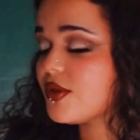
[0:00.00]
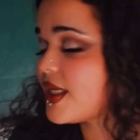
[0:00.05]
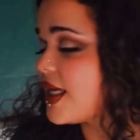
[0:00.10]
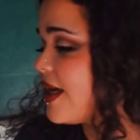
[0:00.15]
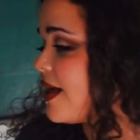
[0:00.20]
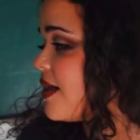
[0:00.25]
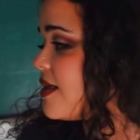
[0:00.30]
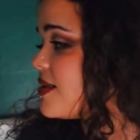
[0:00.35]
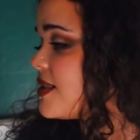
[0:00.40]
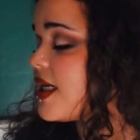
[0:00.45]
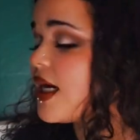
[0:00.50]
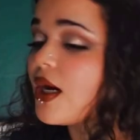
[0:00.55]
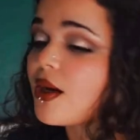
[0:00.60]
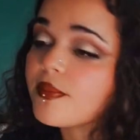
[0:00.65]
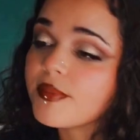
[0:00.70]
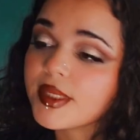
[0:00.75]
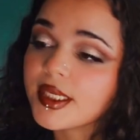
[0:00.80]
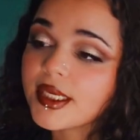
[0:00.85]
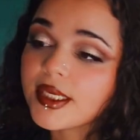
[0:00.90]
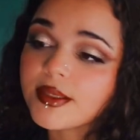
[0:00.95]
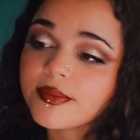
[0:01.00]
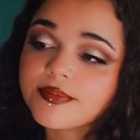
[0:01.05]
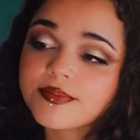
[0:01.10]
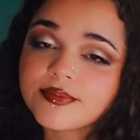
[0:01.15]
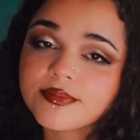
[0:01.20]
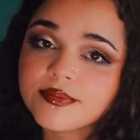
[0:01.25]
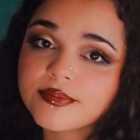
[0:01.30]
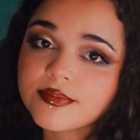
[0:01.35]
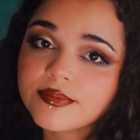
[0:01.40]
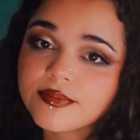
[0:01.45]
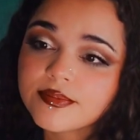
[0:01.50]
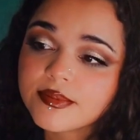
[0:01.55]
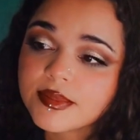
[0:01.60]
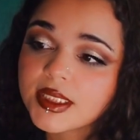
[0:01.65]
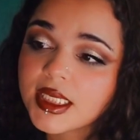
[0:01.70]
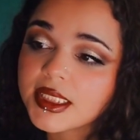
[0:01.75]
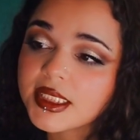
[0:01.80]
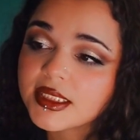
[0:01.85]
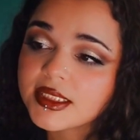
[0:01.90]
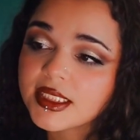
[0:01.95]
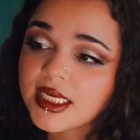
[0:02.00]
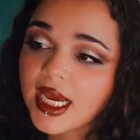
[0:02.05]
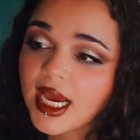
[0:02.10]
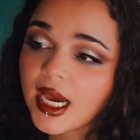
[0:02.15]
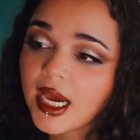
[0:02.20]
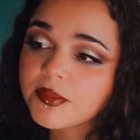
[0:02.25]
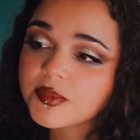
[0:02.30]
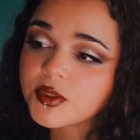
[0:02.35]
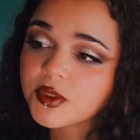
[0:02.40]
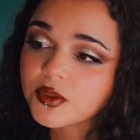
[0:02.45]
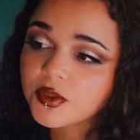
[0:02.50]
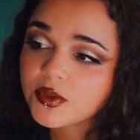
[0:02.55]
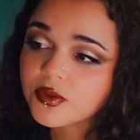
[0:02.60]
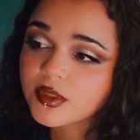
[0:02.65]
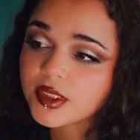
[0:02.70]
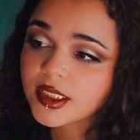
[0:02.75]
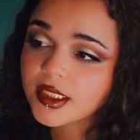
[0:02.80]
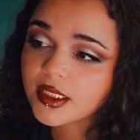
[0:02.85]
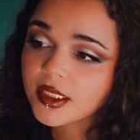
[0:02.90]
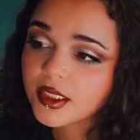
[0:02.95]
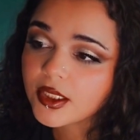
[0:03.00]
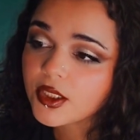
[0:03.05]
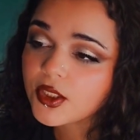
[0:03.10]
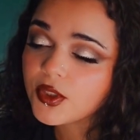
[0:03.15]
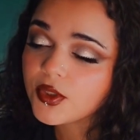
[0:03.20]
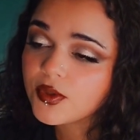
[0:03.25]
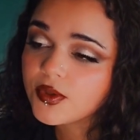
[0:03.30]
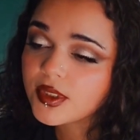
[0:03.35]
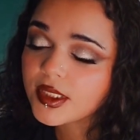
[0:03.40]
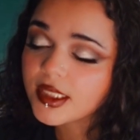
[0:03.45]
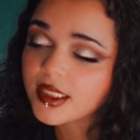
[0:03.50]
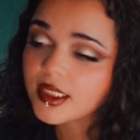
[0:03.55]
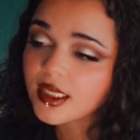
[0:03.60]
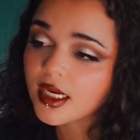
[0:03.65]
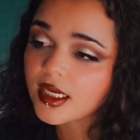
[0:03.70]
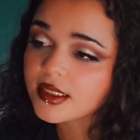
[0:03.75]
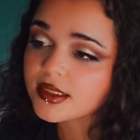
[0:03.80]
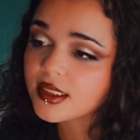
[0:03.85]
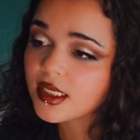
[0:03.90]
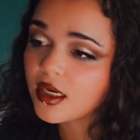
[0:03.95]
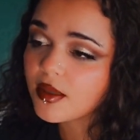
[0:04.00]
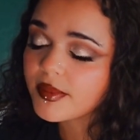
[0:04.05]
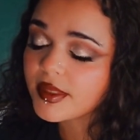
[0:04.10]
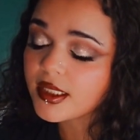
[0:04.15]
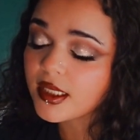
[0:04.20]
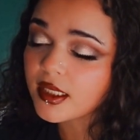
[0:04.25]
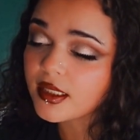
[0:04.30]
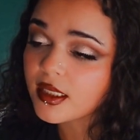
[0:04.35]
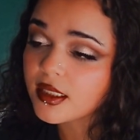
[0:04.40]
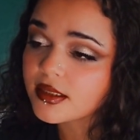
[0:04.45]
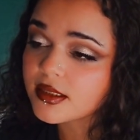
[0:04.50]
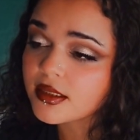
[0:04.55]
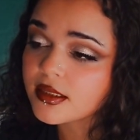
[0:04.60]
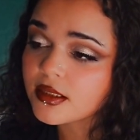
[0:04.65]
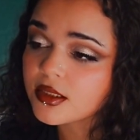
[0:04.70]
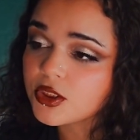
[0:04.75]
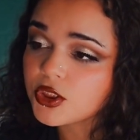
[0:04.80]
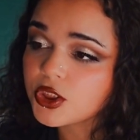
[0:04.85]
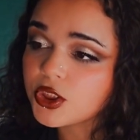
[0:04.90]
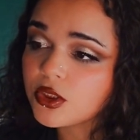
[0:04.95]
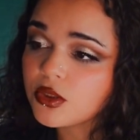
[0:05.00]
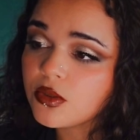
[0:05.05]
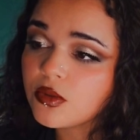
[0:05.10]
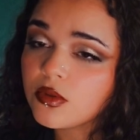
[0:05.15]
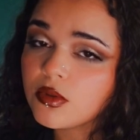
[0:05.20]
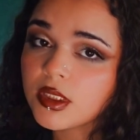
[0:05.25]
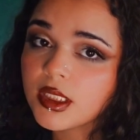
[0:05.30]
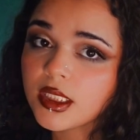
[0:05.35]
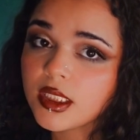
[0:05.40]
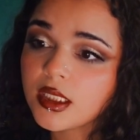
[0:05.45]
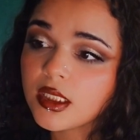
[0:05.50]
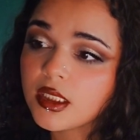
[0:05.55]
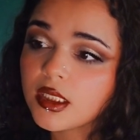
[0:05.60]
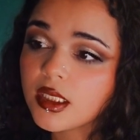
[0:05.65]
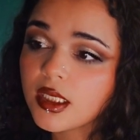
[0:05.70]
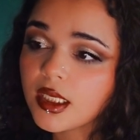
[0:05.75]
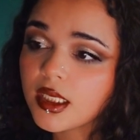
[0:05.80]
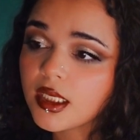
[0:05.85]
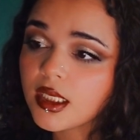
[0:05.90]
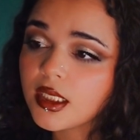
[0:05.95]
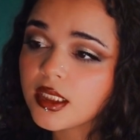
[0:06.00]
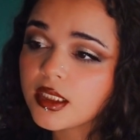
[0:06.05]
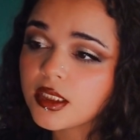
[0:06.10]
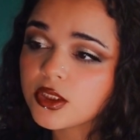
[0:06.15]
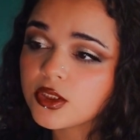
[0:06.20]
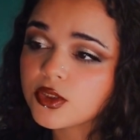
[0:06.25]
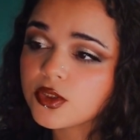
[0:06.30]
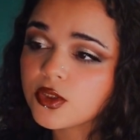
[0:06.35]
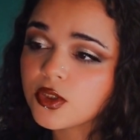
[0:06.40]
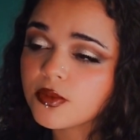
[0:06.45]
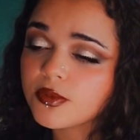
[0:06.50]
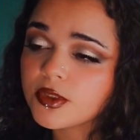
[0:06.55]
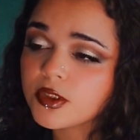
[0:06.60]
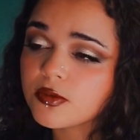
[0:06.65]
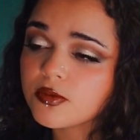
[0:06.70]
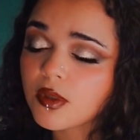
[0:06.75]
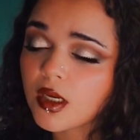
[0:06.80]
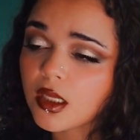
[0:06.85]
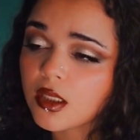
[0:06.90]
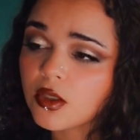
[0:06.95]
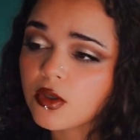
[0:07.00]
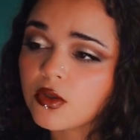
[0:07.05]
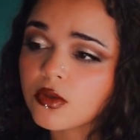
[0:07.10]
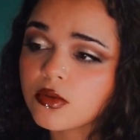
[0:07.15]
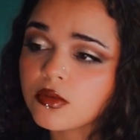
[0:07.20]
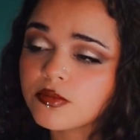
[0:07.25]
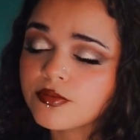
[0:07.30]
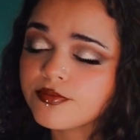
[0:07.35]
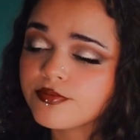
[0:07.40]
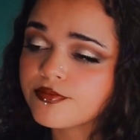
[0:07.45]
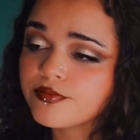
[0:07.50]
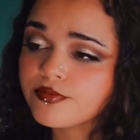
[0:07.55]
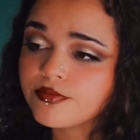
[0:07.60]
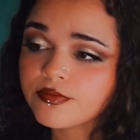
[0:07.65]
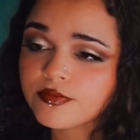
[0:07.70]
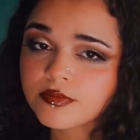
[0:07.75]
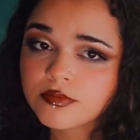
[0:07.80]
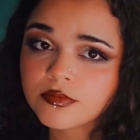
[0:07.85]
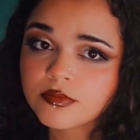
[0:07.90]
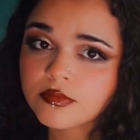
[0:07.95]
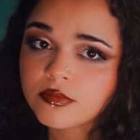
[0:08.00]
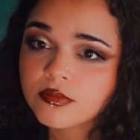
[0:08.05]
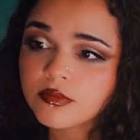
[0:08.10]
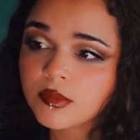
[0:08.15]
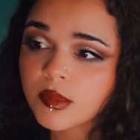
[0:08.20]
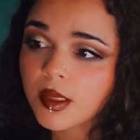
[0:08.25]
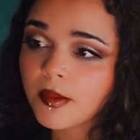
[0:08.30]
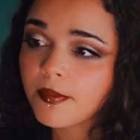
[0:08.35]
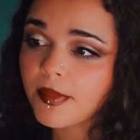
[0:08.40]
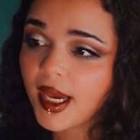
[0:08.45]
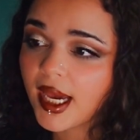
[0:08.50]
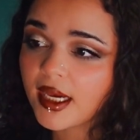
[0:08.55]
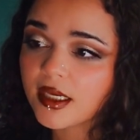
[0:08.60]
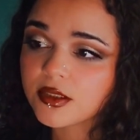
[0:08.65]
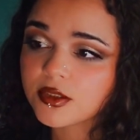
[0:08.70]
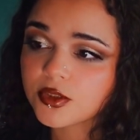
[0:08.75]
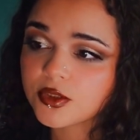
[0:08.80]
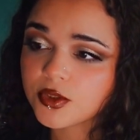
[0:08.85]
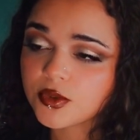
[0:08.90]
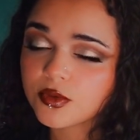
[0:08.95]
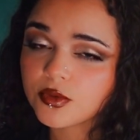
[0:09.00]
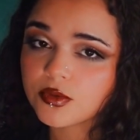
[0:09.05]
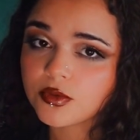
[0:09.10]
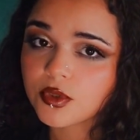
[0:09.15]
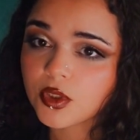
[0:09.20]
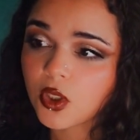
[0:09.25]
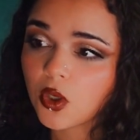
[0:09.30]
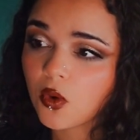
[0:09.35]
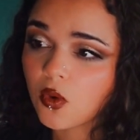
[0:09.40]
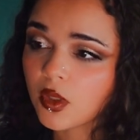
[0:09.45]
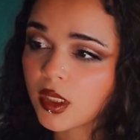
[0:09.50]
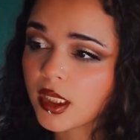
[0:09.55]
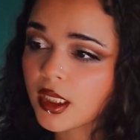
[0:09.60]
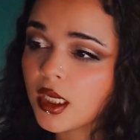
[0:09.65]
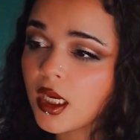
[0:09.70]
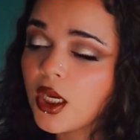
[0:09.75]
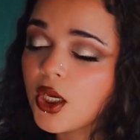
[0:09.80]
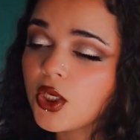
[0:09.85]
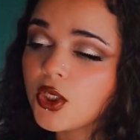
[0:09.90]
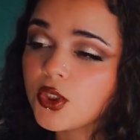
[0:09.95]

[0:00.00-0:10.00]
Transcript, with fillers: You can't tell me that doesn't absolutely eat. You cannot tell me that that isn't chew, eat, consume, swallow, pass through the colon.